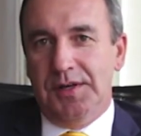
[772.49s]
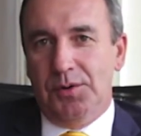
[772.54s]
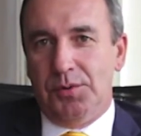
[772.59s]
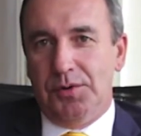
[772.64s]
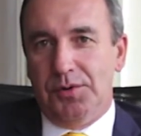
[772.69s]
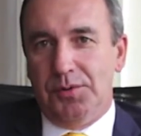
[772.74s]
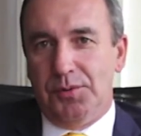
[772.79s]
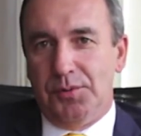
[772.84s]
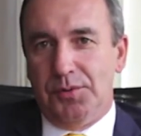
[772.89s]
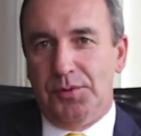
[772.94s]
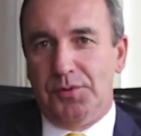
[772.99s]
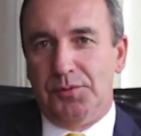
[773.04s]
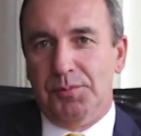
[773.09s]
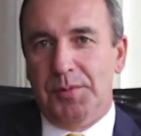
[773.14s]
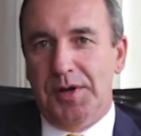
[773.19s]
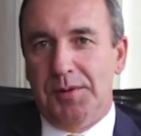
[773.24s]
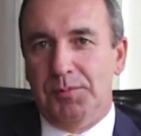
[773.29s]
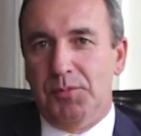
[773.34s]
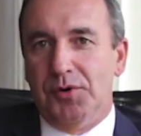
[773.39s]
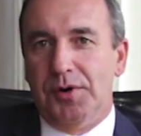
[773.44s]
There are
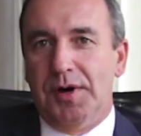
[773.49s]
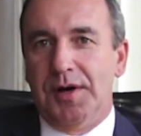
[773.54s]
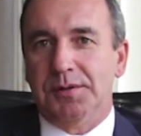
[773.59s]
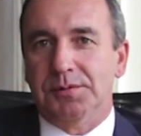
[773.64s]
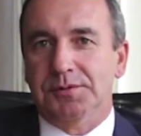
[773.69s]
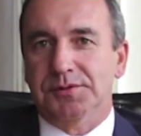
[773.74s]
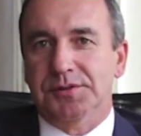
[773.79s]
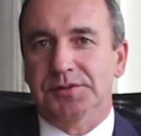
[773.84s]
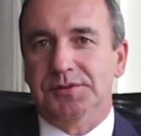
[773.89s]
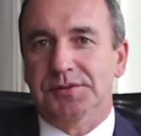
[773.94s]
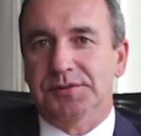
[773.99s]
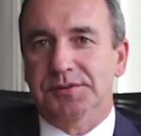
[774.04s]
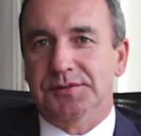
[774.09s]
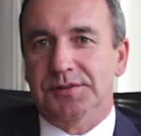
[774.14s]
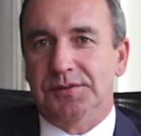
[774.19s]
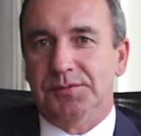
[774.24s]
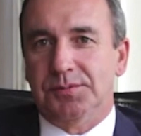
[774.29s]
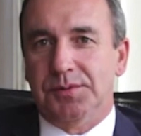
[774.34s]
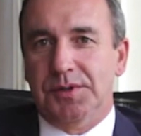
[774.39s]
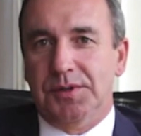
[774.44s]
many more acquisitions
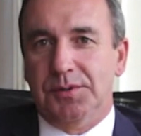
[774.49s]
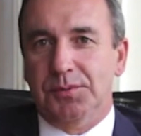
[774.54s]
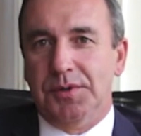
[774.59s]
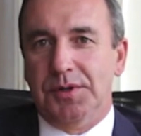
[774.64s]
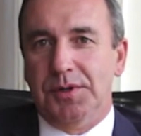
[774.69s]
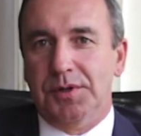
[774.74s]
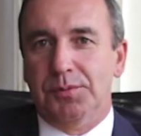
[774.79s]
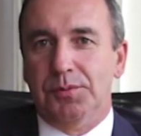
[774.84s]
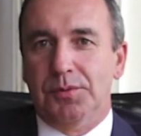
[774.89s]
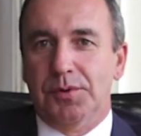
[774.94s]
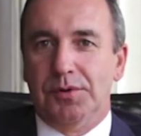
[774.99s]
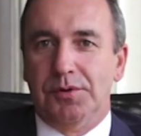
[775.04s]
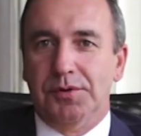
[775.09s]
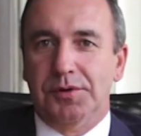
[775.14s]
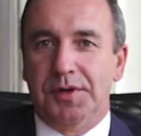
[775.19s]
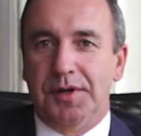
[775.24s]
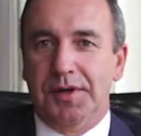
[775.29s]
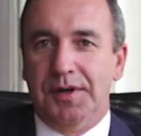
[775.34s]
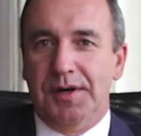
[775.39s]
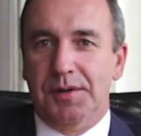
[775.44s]
that we were
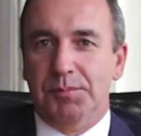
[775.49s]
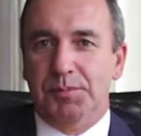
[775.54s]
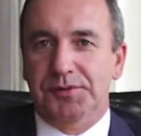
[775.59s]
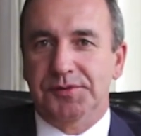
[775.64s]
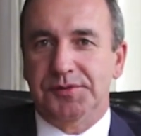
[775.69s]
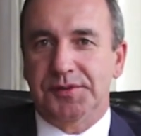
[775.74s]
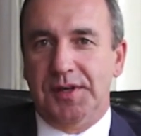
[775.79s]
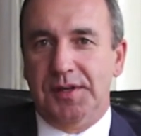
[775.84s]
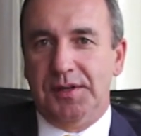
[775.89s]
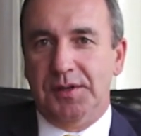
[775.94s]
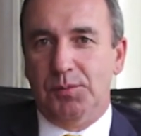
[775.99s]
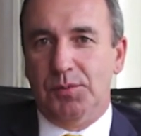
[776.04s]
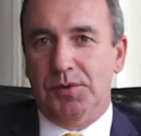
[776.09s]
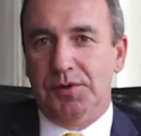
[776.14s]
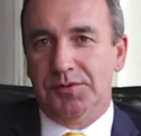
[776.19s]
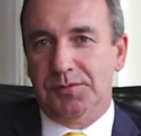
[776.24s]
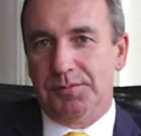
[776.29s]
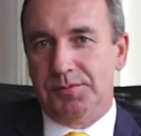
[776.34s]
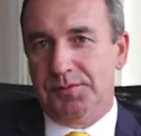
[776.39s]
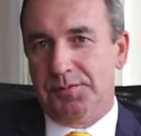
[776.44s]
looking at, but
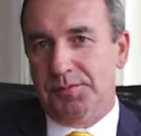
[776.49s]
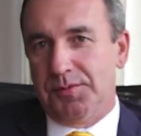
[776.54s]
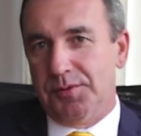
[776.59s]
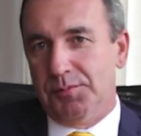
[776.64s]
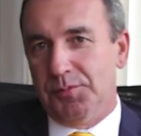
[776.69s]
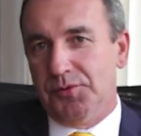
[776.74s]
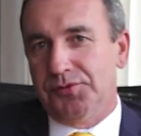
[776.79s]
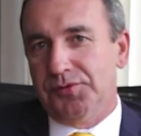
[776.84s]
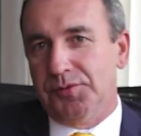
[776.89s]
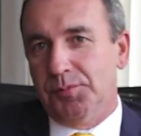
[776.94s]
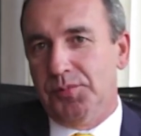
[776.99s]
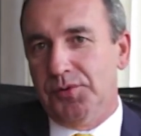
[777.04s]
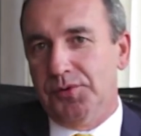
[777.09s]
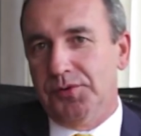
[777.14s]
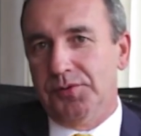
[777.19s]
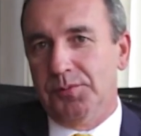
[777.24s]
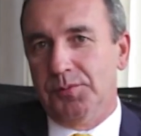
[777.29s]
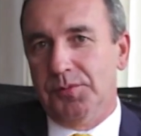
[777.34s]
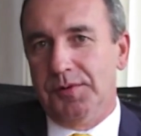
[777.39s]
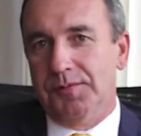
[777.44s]
ScaleneWorks was the most
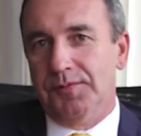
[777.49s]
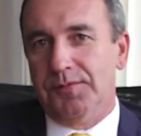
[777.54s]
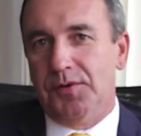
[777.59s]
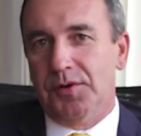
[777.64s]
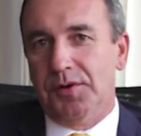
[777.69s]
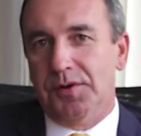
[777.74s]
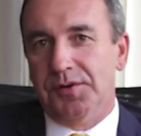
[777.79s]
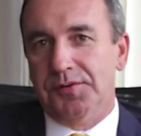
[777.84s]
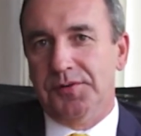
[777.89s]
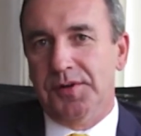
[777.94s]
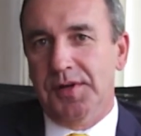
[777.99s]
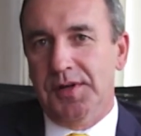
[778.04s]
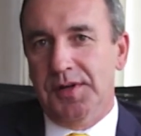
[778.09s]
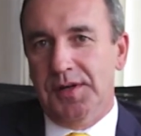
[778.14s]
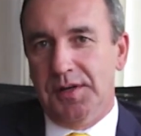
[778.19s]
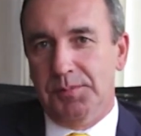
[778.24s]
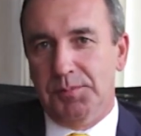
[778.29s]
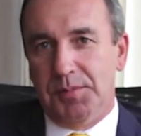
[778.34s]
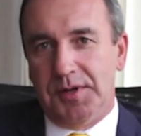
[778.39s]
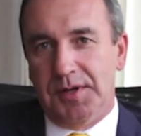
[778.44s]
important one for us
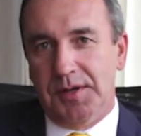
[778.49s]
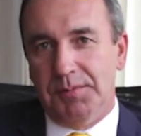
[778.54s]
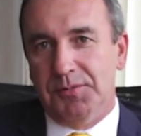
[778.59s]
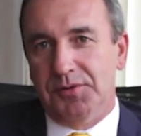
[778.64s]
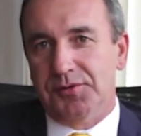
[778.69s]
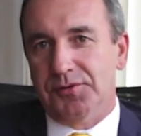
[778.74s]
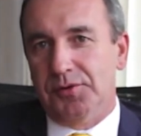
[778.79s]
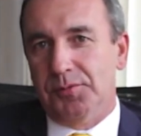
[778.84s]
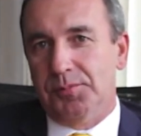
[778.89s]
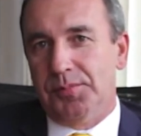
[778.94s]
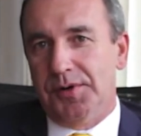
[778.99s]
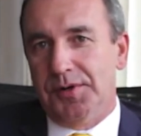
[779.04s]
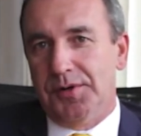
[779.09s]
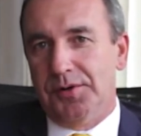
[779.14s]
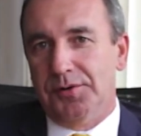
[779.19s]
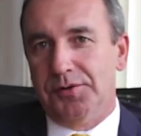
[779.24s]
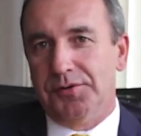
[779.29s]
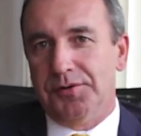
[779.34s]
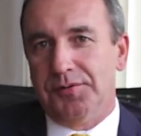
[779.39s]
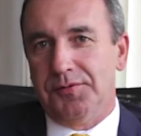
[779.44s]
and became the top
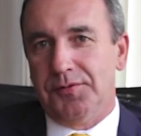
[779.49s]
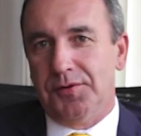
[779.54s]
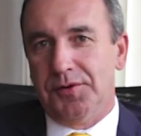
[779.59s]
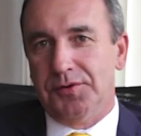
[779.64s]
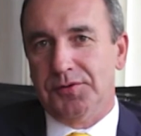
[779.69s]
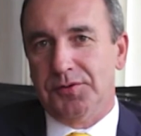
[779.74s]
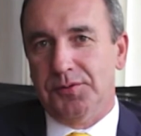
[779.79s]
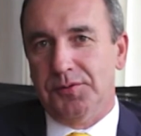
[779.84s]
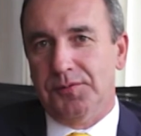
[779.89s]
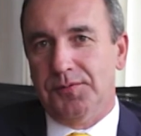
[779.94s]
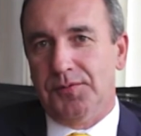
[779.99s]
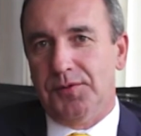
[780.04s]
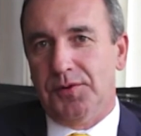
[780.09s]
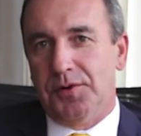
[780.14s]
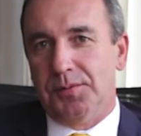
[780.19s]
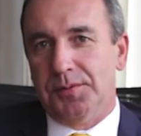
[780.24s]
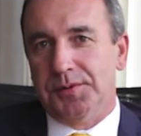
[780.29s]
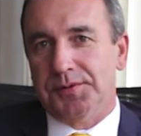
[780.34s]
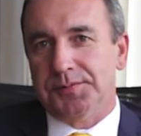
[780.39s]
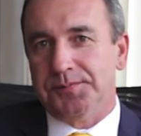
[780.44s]
priority for us going
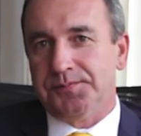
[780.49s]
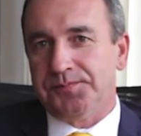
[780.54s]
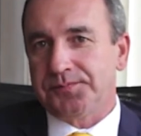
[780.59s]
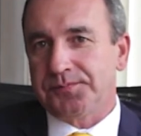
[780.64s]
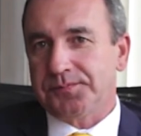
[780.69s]
forward.